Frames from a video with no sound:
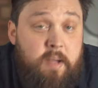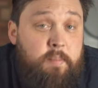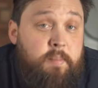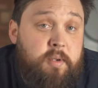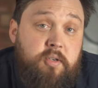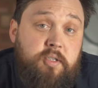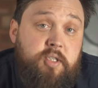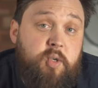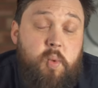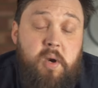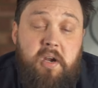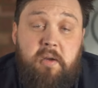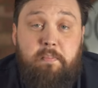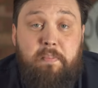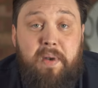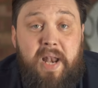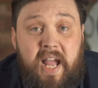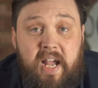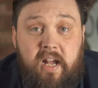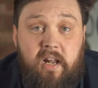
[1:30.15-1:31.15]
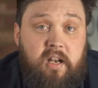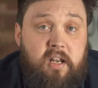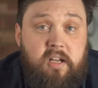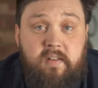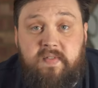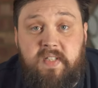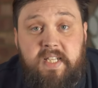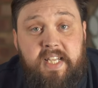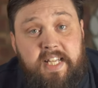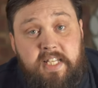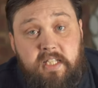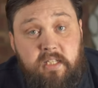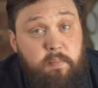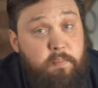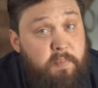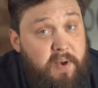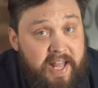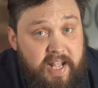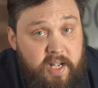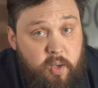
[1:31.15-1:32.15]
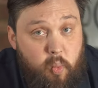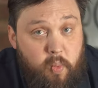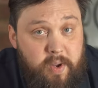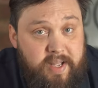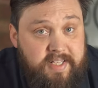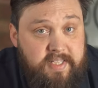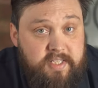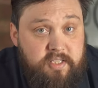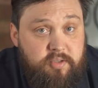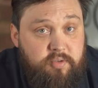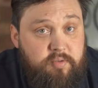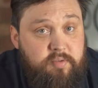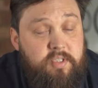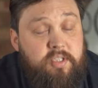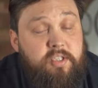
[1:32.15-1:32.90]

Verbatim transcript: because you're wearing black gloves against a black wetsuit.